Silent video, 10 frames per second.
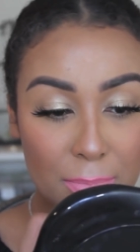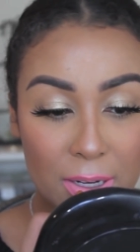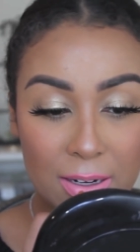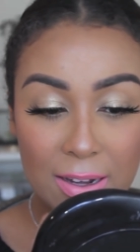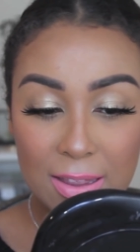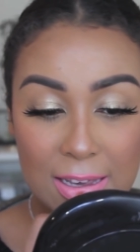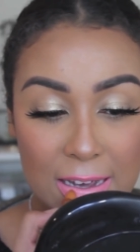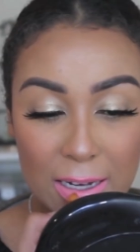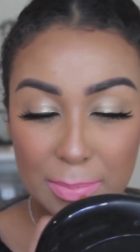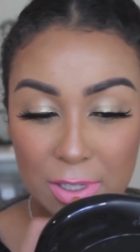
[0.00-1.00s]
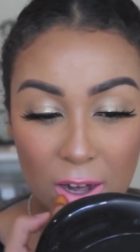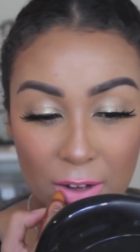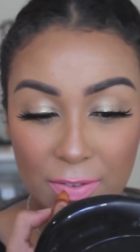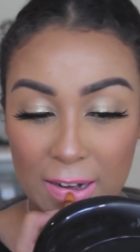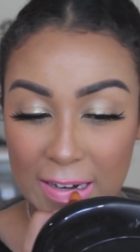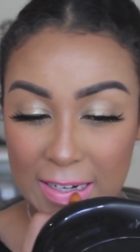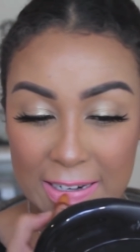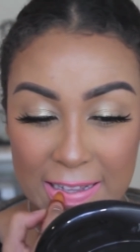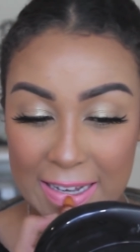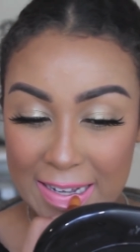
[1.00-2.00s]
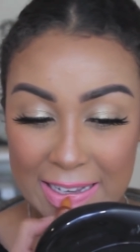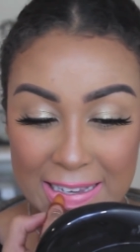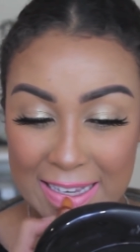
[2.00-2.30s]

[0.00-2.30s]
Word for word: but nothing comes off on your lips.